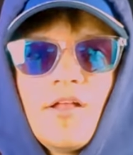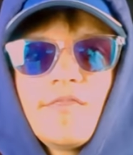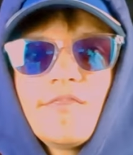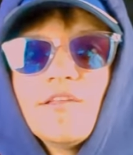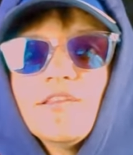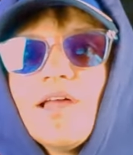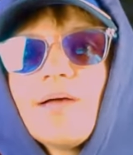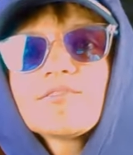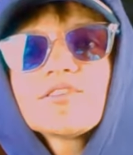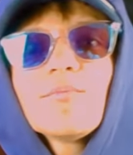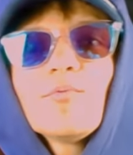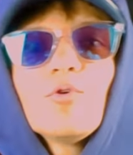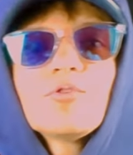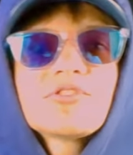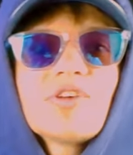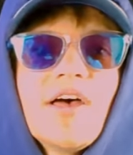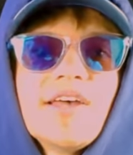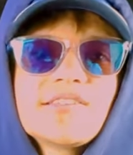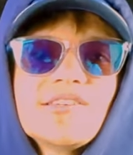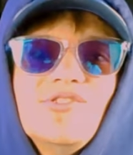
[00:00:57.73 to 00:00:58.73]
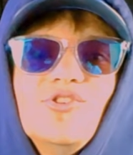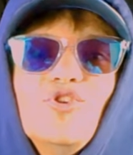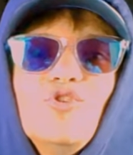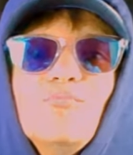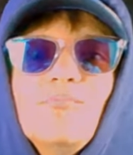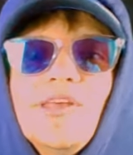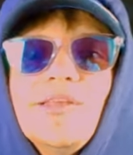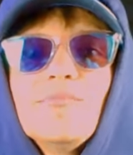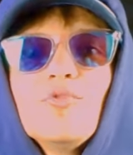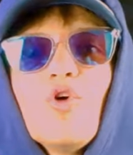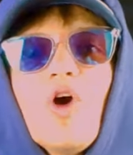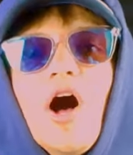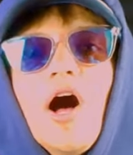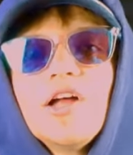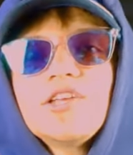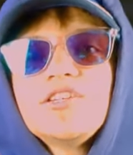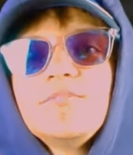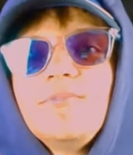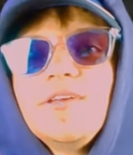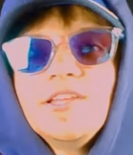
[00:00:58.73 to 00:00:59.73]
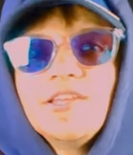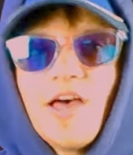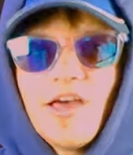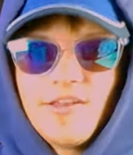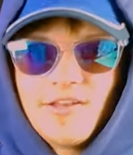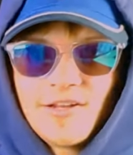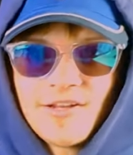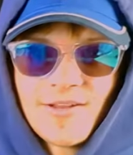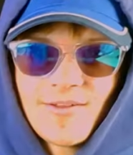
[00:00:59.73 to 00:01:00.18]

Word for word: The laptop also has a new minimal R G B lighting,